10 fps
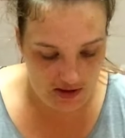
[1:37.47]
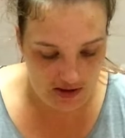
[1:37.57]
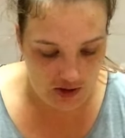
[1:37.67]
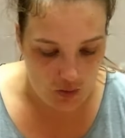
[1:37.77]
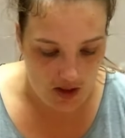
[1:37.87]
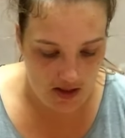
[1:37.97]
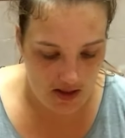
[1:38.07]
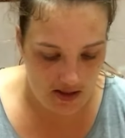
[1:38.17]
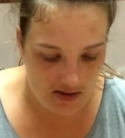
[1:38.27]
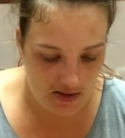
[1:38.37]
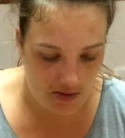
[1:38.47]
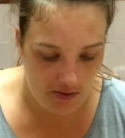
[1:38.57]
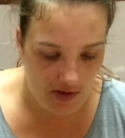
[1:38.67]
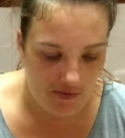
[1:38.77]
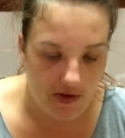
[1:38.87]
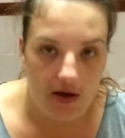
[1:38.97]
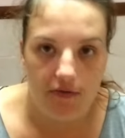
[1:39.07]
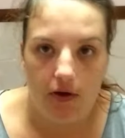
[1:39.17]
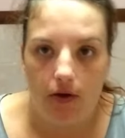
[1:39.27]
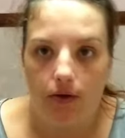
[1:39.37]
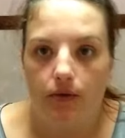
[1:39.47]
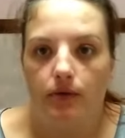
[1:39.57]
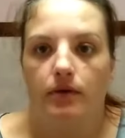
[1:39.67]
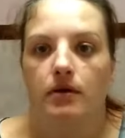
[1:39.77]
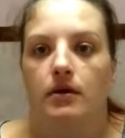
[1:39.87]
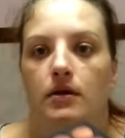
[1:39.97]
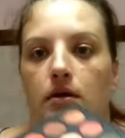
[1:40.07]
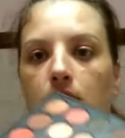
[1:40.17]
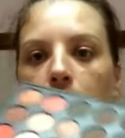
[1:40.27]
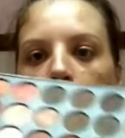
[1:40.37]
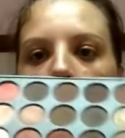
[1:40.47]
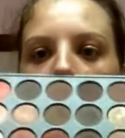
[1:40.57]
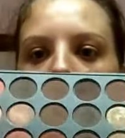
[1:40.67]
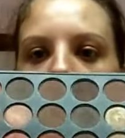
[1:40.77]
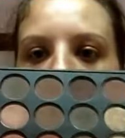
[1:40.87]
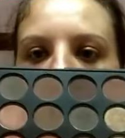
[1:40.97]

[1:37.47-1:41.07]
this one. It's the 350. It looks